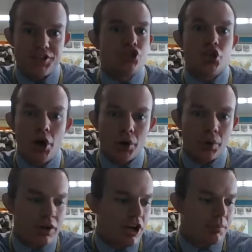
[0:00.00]

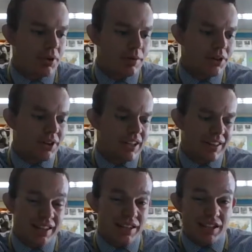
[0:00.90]
shown, but you're going to be
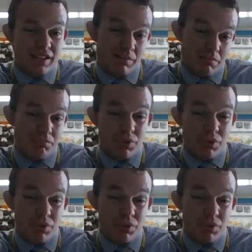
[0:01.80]
listening to the